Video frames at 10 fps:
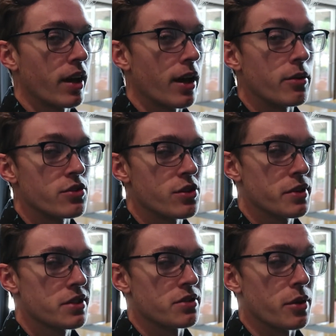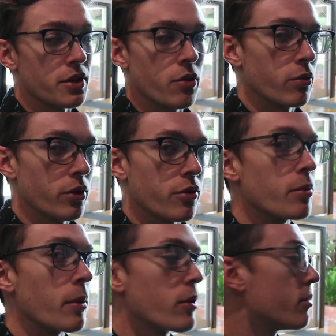and it was 2 weeks ago, so I don't really
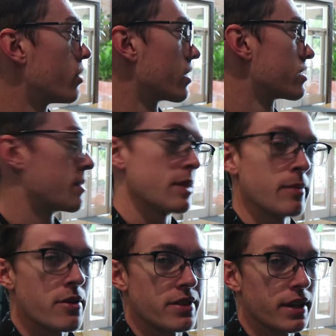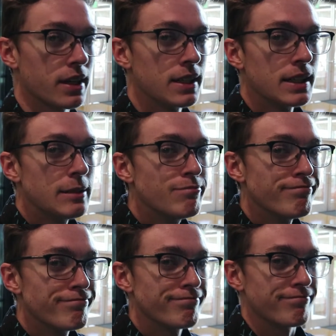remember it, but at the same time, I was like,
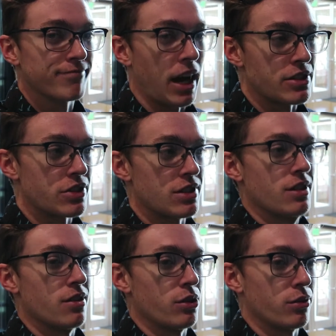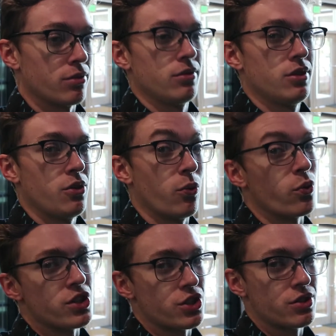I just need to know
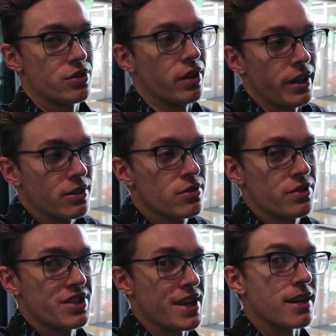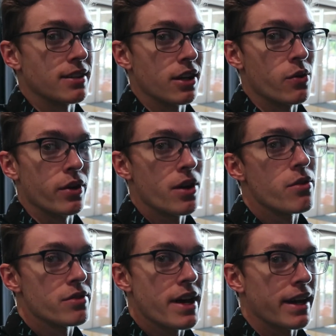which, like, stand they go on.
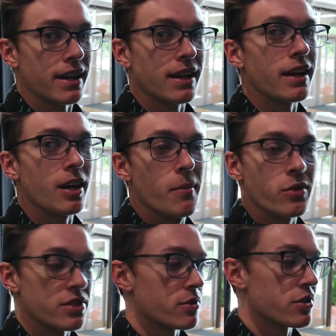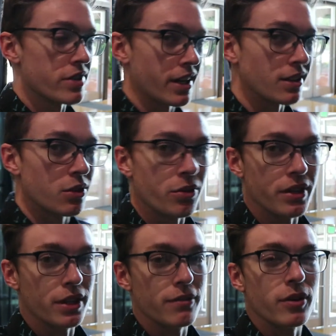Other than that, I can get it up with, so it's just like a little thing that